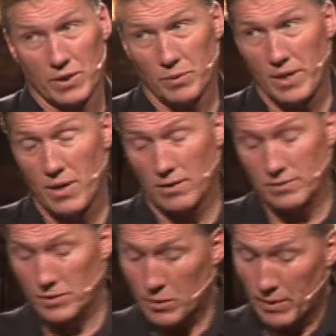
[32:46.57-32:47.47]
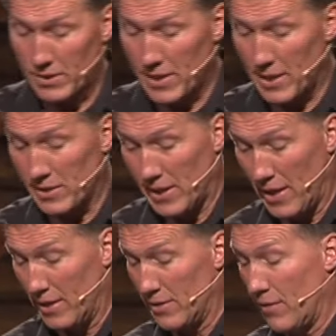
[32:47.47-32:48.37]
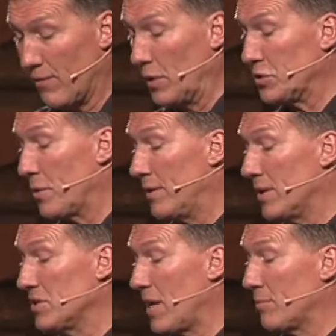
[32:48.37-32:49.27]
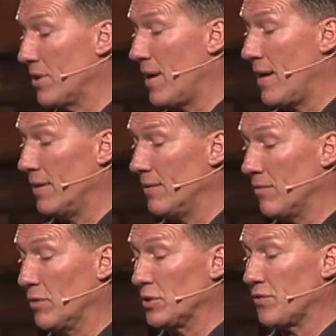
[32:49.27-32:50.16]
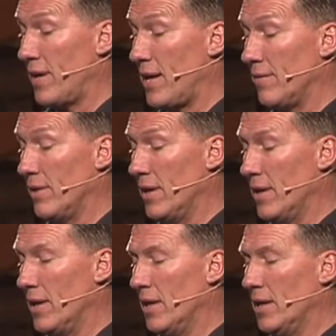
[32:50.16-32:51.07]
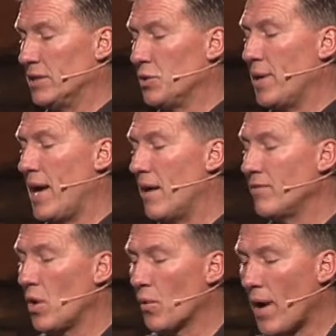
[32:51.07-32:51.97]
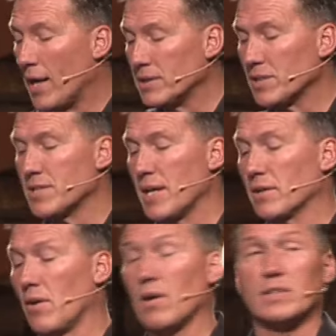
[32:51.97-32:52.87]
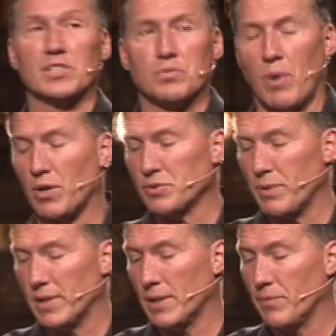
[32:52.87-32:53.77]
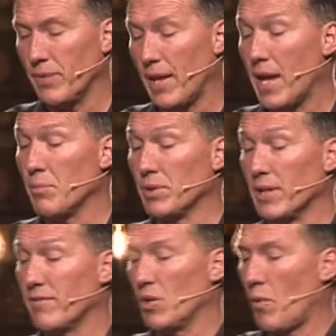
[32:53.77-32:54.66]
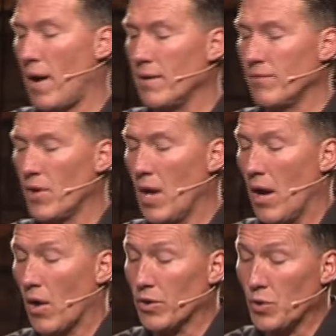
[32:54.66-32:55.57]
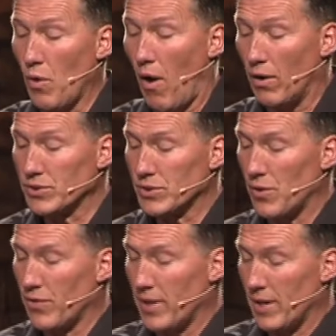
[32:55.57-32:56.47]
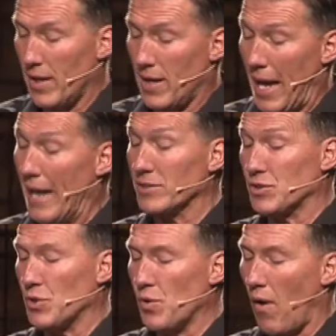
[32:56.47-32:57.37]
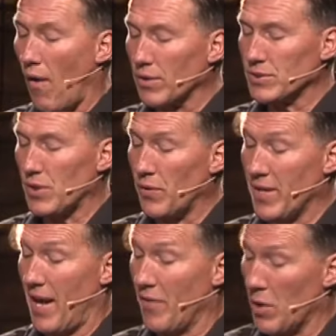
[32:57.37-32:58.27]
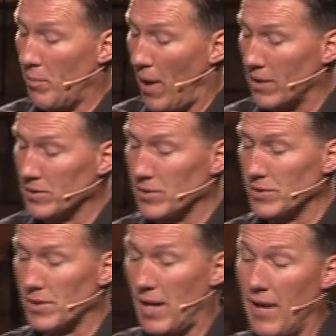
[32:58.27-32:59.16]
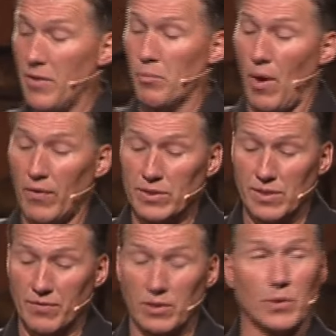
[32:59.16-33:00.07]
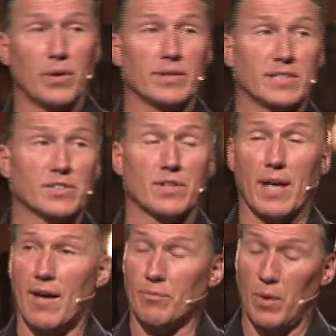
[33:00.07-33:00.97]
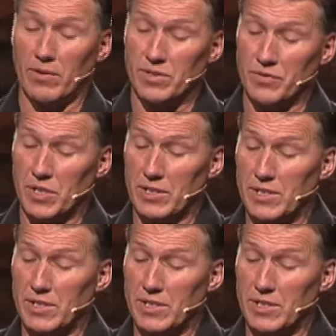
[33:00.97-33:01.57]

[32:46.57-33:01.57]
as far as we know. Look what it says in 1 Corinthians chapter 9, verse 5. Do we have no right to take along, this is Paul speaking, a believing wife, or do also the, uh, as do also the other apostles and the brothers of the Lord, these are the half brothers of